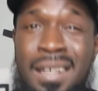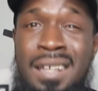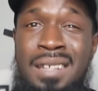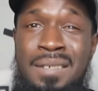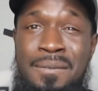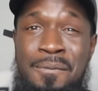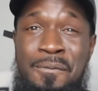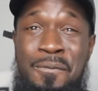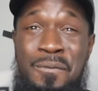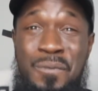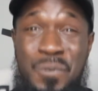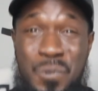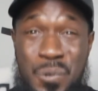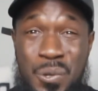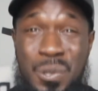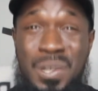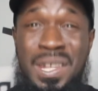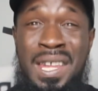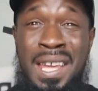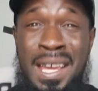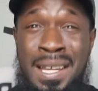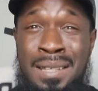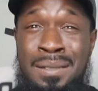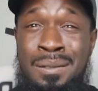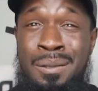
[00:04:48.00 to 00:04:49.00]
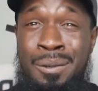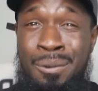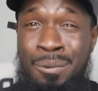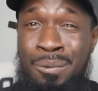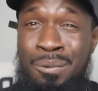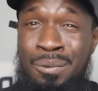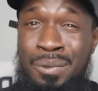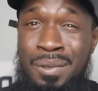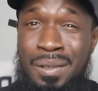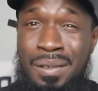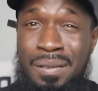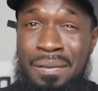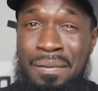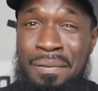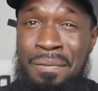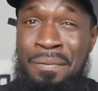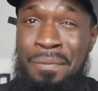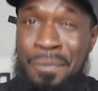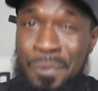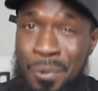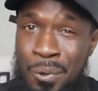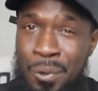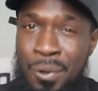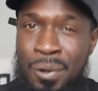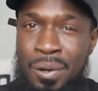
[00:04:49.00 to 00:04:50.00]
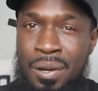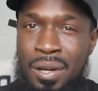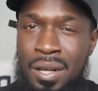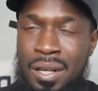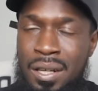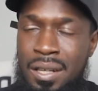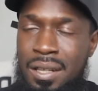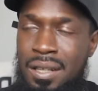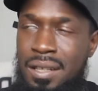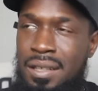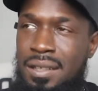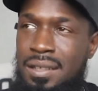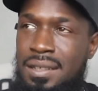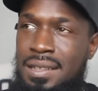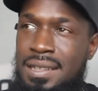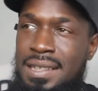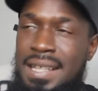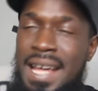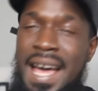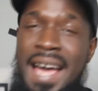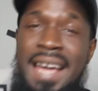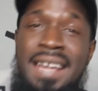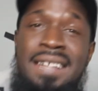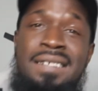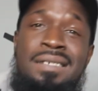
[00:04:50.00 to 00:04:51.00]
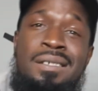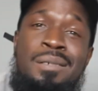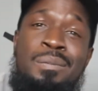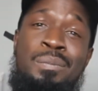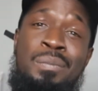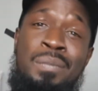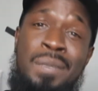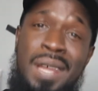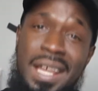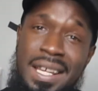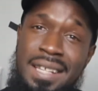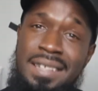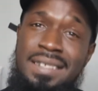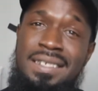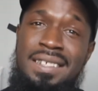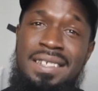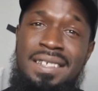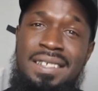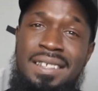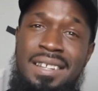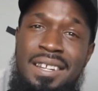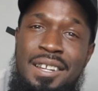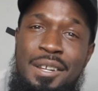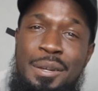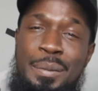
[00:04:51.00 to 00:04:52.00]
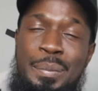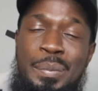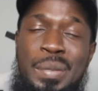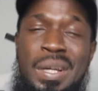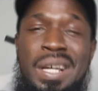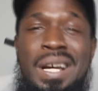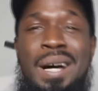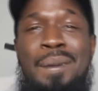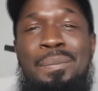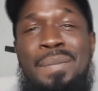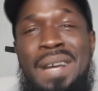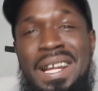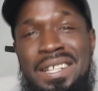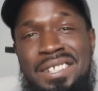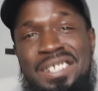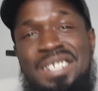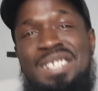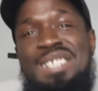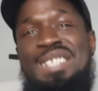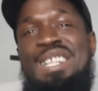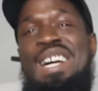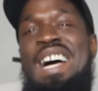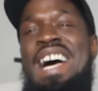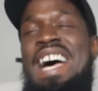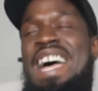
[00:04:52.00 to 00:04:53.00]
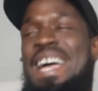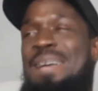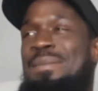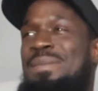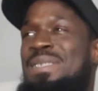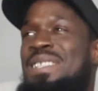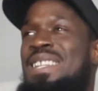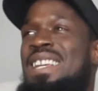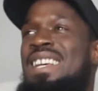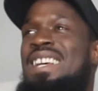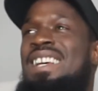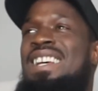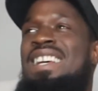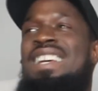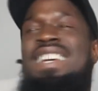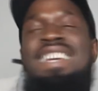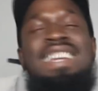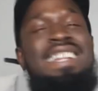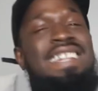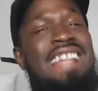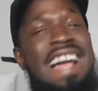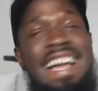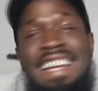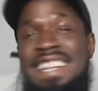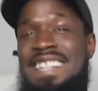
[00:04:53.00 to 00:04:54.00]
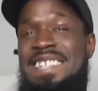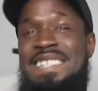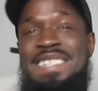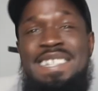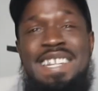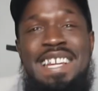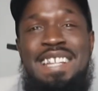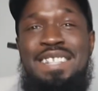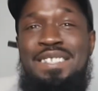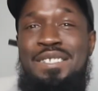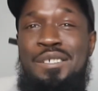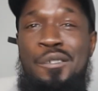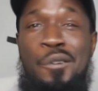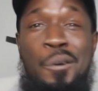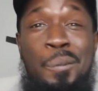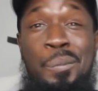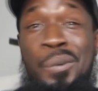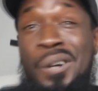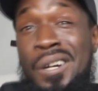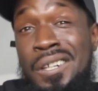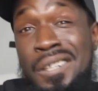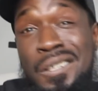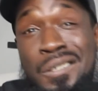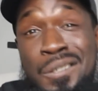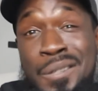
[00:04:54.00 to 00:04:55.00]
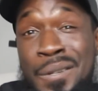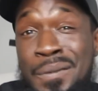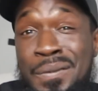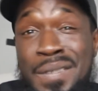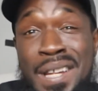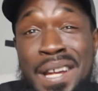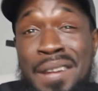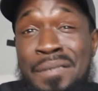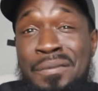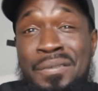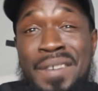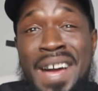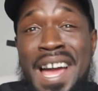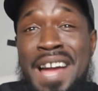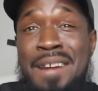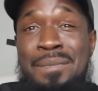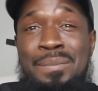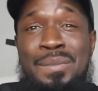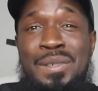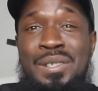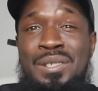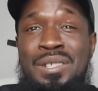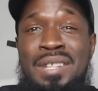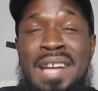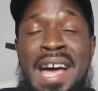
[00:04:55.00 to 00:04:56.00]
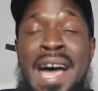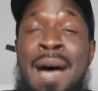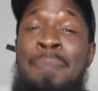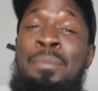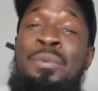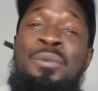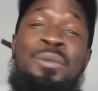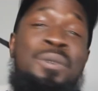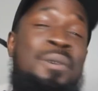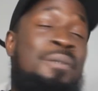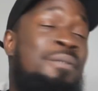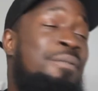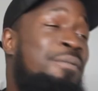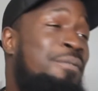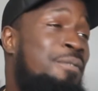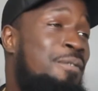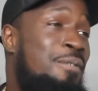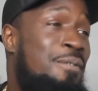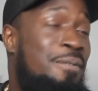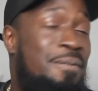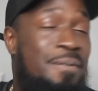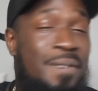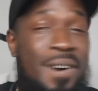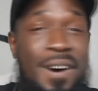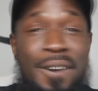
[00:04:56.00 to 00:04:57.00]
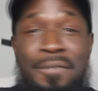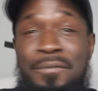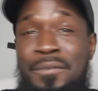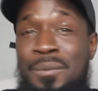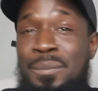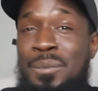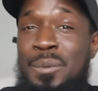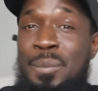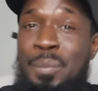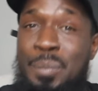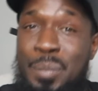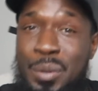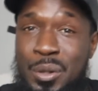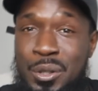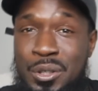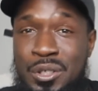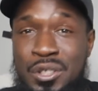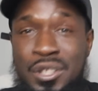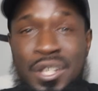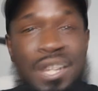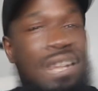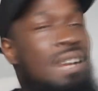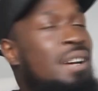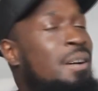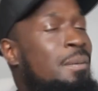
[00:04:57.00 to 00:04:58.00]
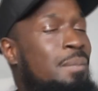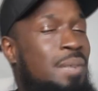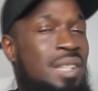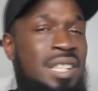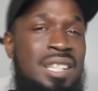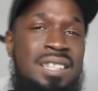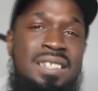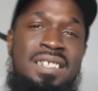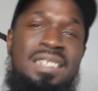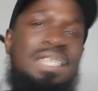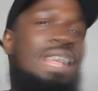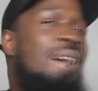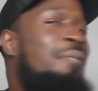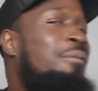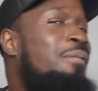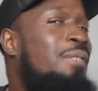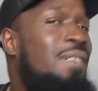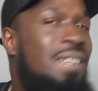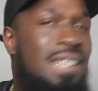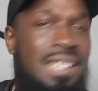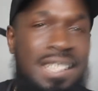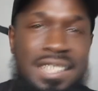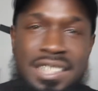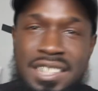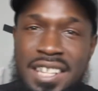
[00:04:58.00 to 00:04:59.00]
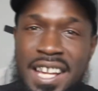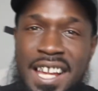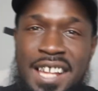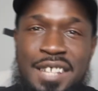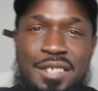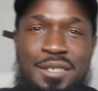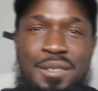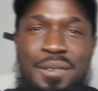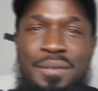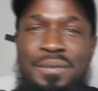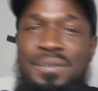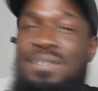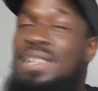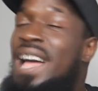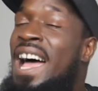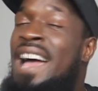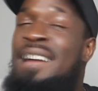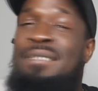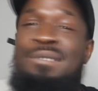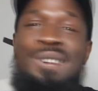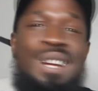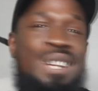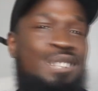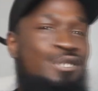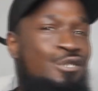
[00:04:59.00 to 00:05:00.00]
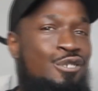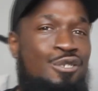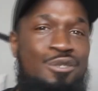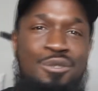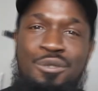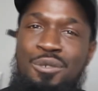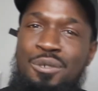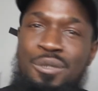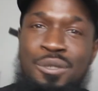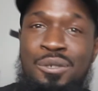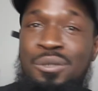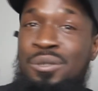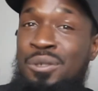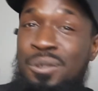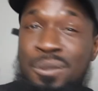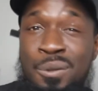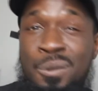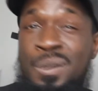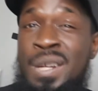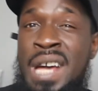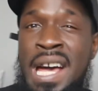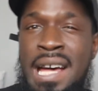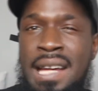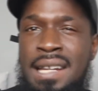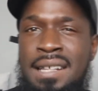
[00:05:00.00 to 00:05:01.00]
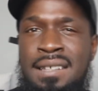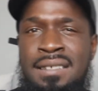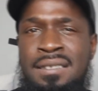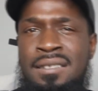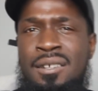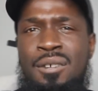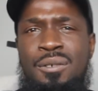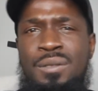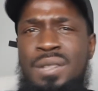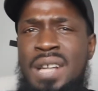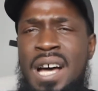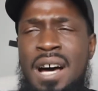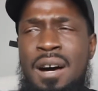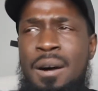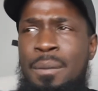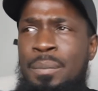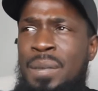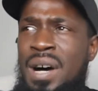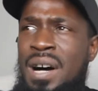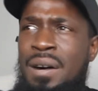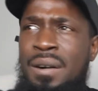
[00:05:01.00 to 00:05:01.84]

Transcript: He's four years old. Four. That is amazing. Big up Manchester Hypes. Like he says, you're a product of the environment. The apple don't fall far from the bush but there's definitely change of direction. You could do that, there's no doubt